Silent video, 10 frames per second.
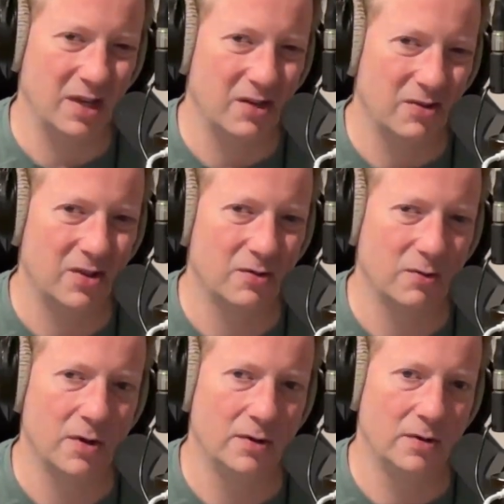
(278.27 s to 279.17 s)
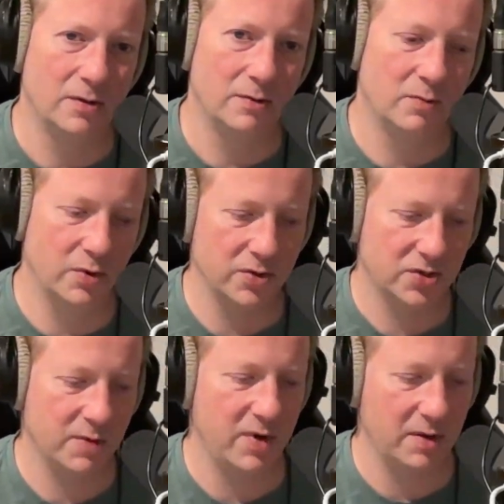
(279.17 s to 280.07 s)
they're both the
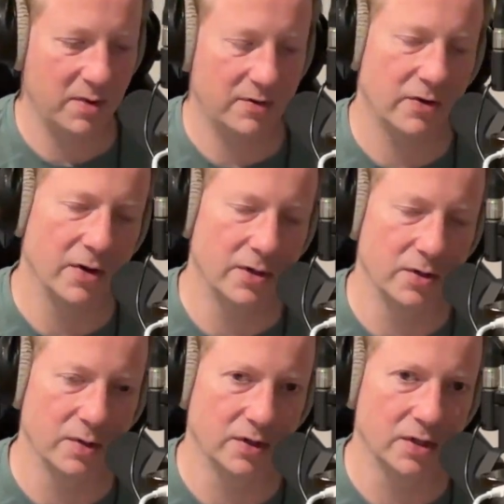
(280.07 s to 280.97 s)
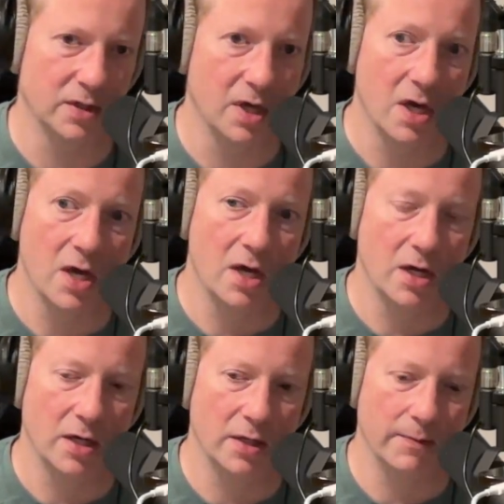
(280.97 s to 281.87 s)
skip back buffer and doing
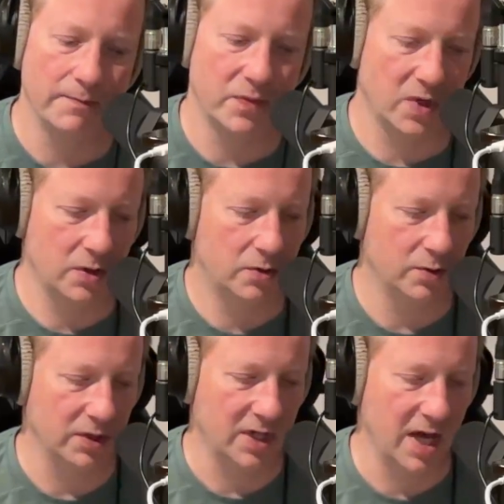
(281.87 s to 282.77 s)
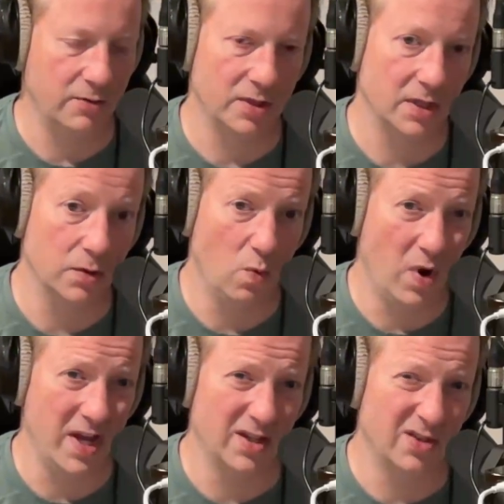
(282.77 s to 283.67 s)
the count in
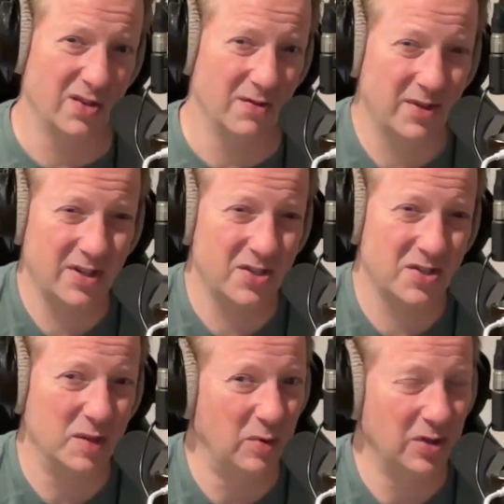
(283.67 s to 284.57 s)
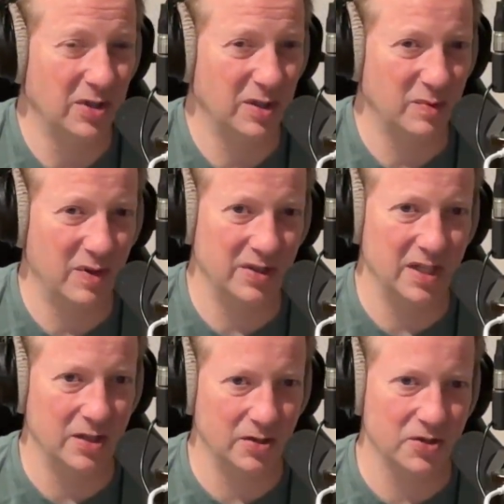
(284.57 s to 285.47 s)
wait. They're very similar, but they
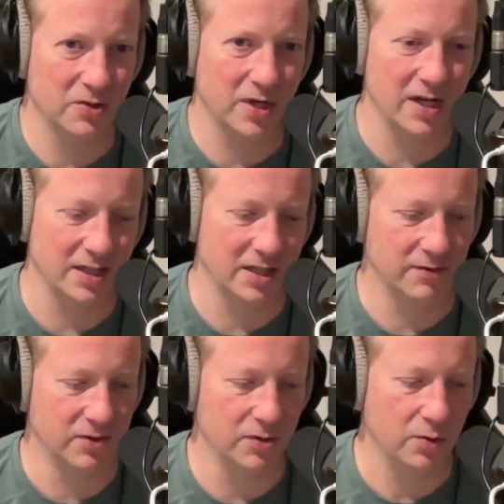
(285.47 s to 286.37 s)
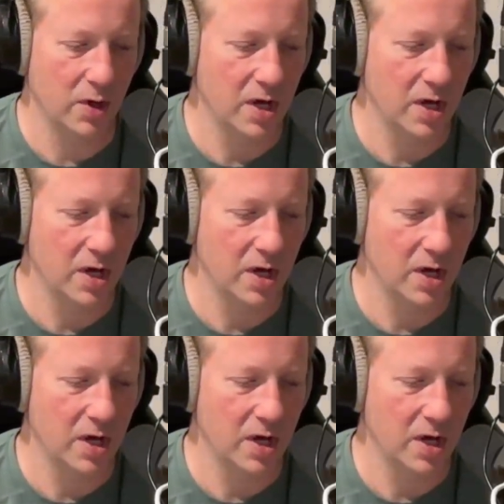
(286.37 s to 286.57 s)
also kind of give you